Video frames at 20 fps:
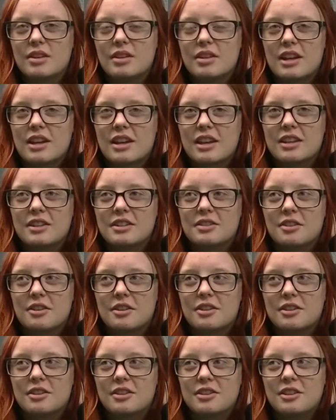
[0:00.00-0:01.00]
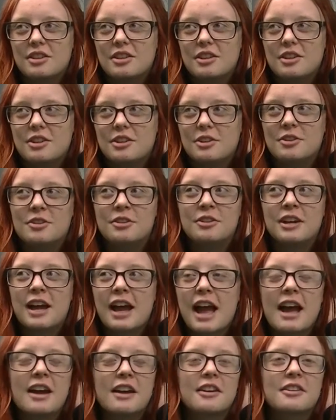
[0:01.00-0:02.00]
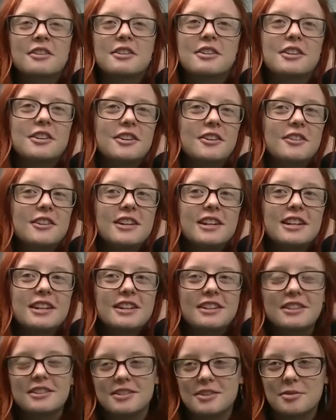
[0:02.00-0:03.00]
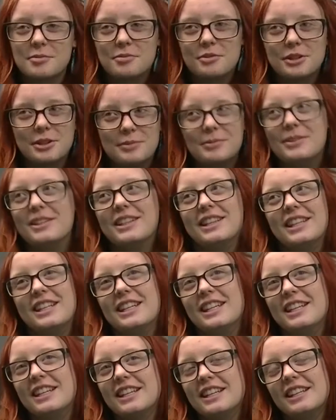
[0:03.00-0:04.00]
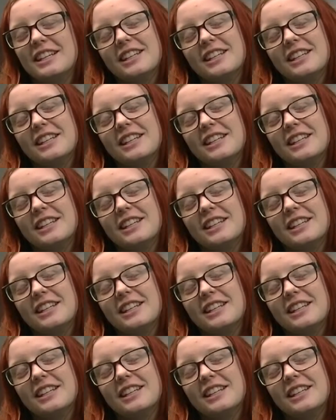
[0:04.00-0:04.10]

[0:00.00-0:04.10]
like it's got a young actor in it, so probably